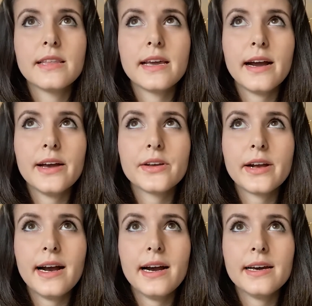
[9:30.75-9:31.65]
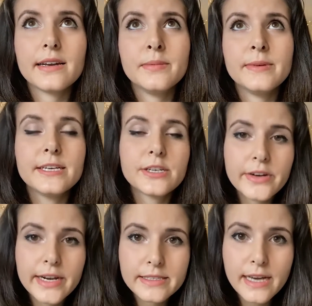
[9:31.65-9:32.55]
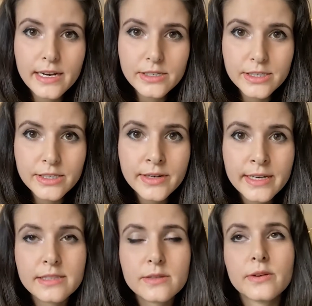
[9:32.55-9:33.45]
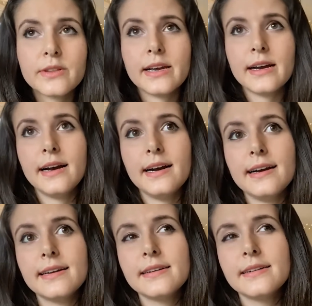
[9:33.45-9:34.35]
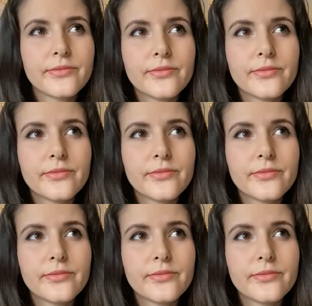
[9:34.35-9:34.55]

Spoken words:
They either had incorrect action units or they had